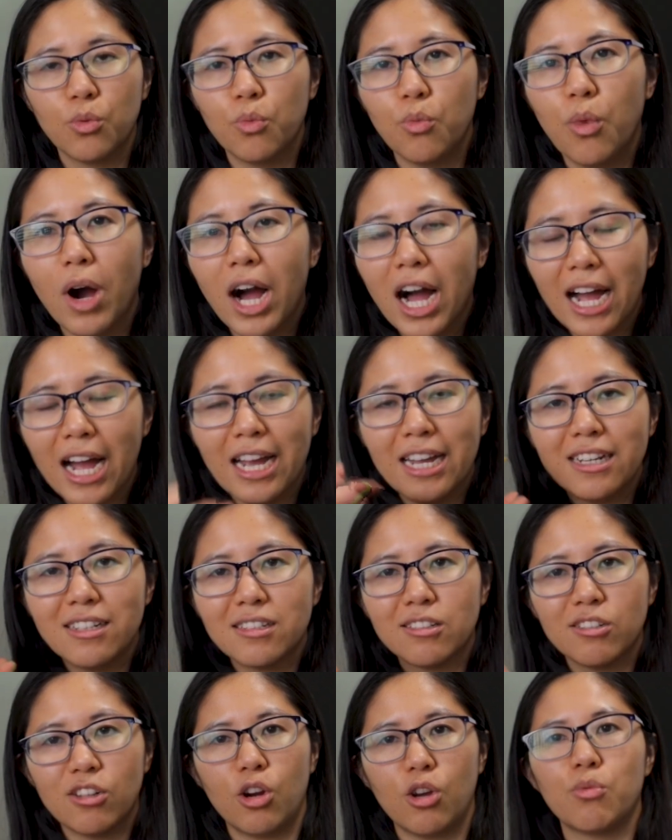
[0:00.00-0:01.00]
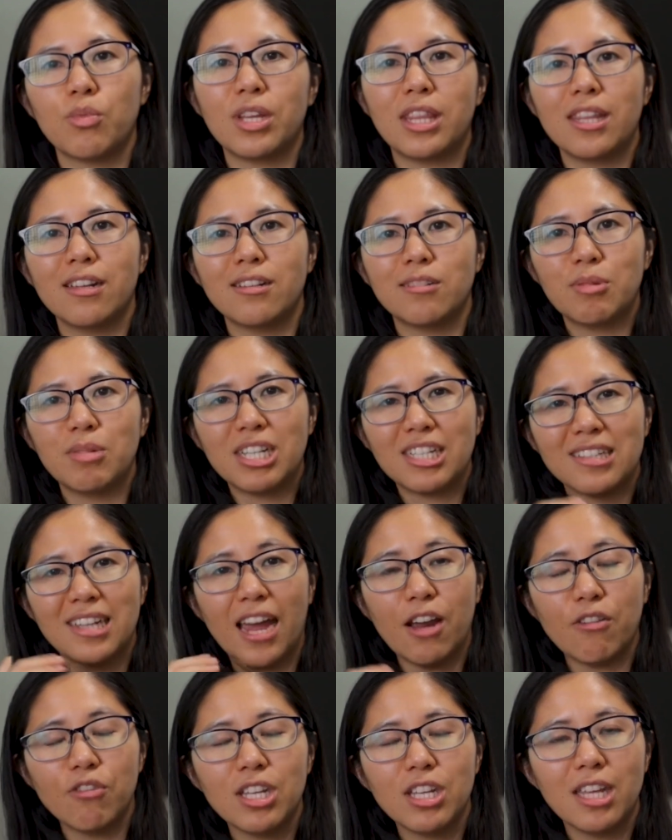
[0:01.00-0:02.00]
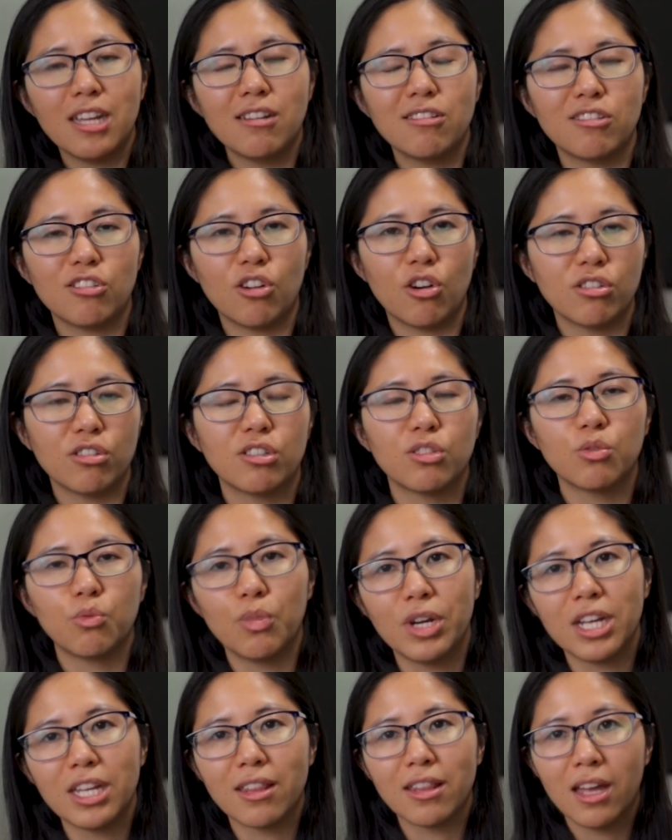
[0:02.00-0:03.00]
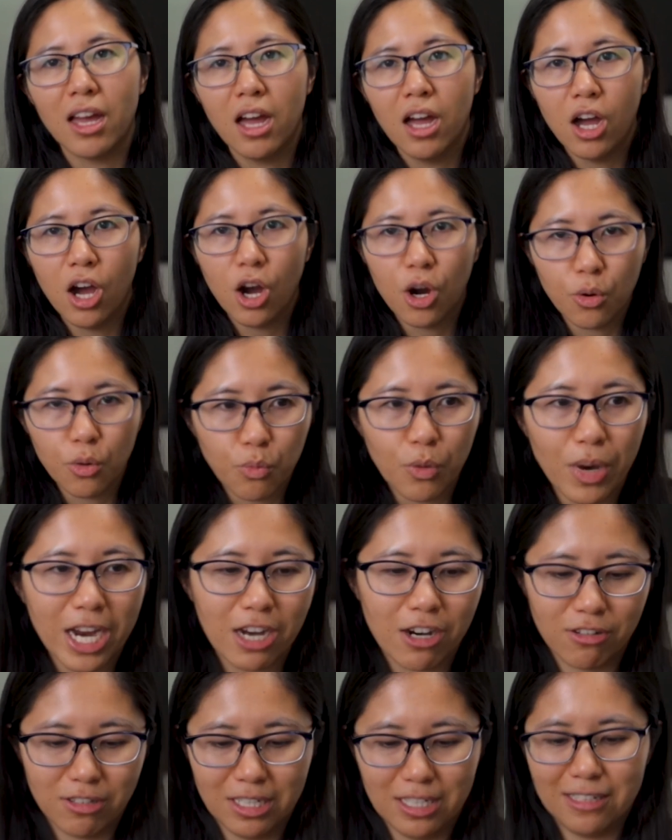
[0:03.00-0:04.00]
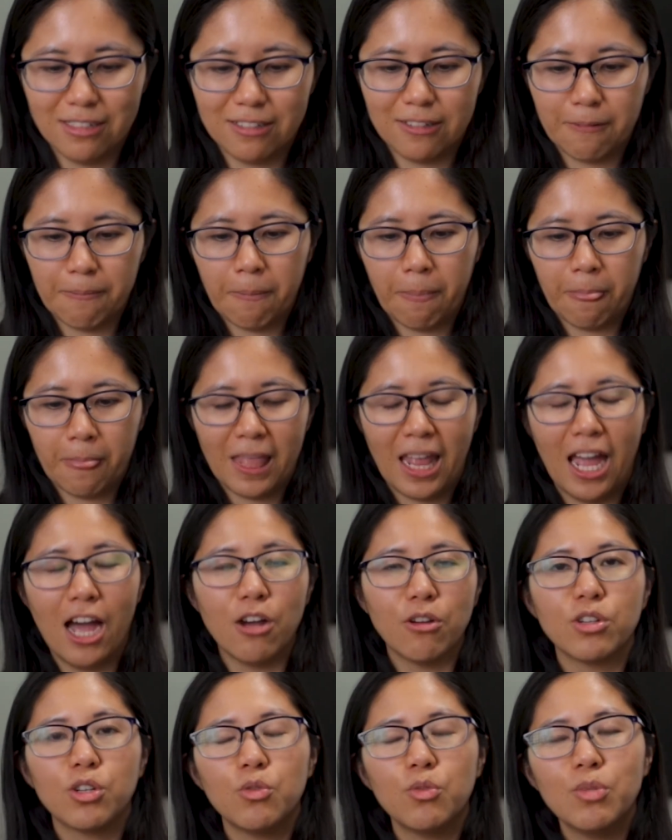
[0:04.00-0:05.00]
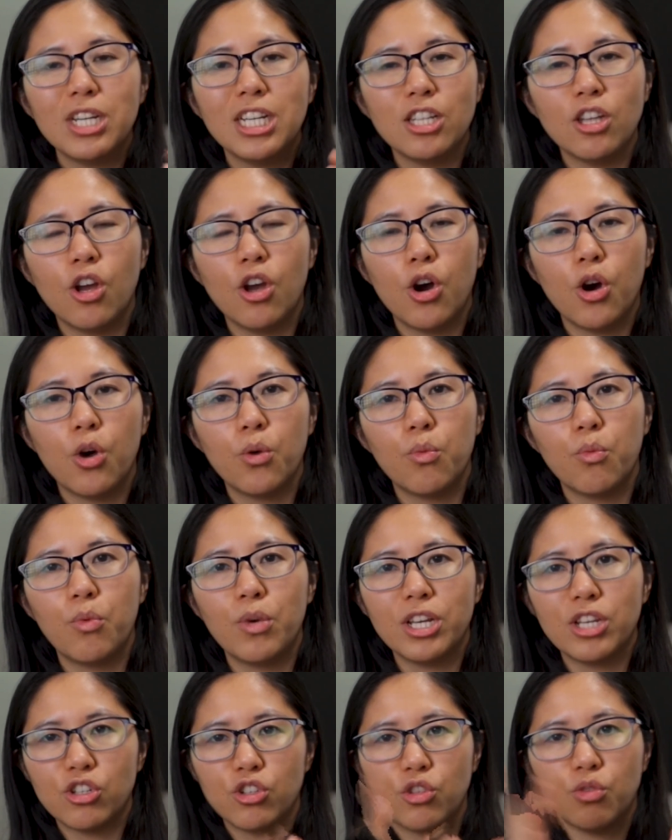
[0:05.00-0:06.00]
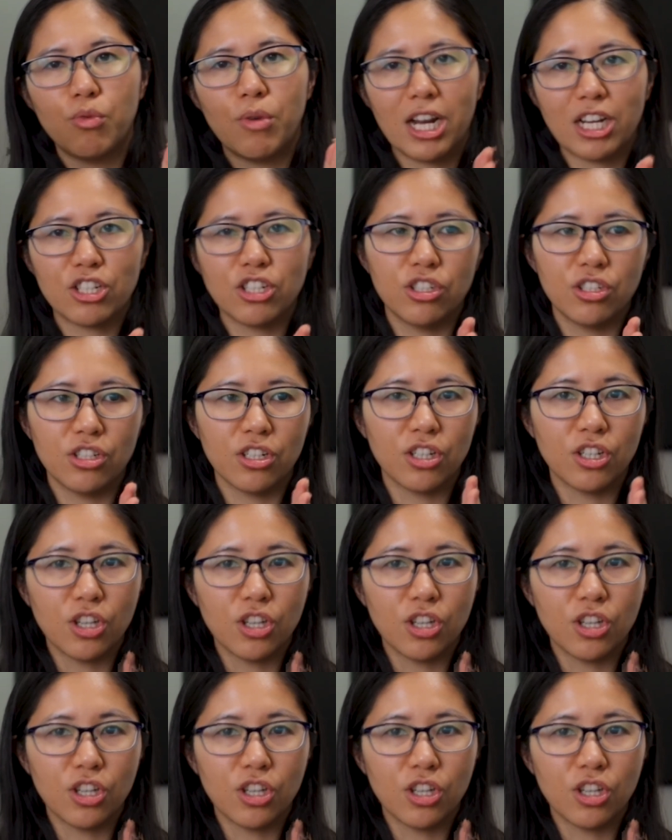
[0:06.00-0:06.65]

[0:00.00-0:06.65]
why start with this? Because everything starts with awareness. How can we know which direction to